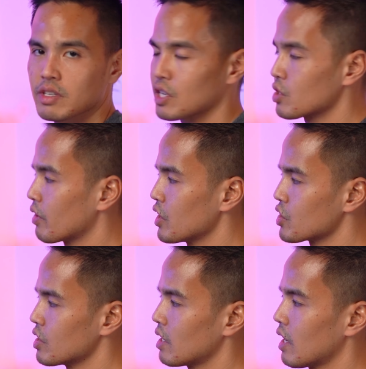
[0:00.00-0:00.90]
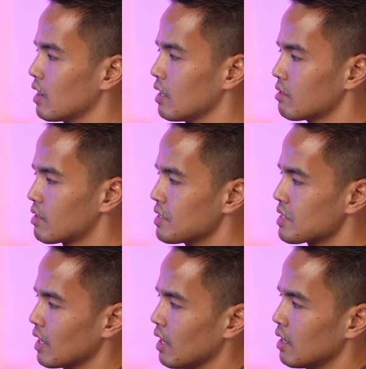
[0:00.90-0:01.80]
saturation, and the
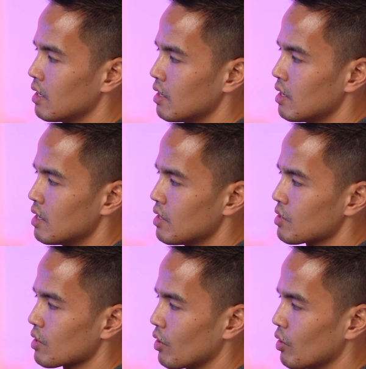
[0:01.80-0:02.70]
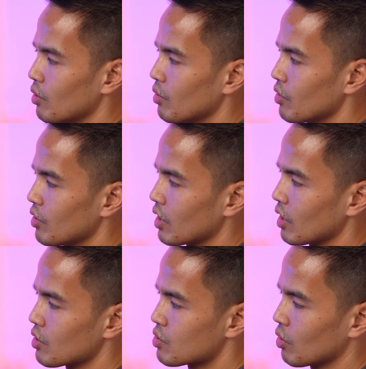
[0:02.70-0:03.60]
intensity. So you
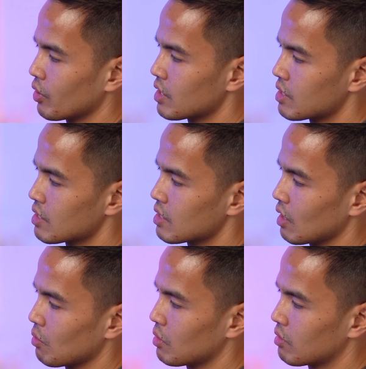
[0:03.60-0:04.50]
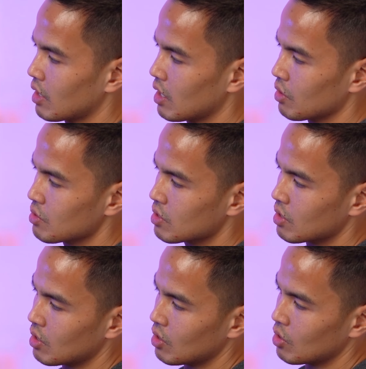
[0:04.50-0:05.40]
can control the intensity with the dials.
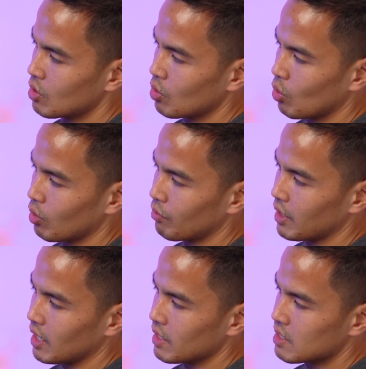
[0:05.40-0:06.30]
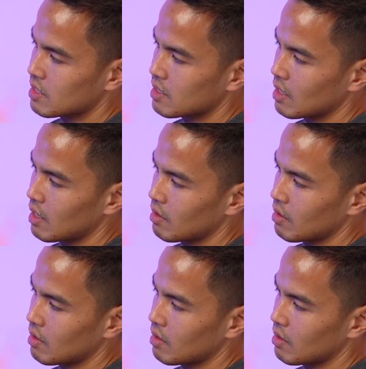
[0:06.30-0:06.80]
All of these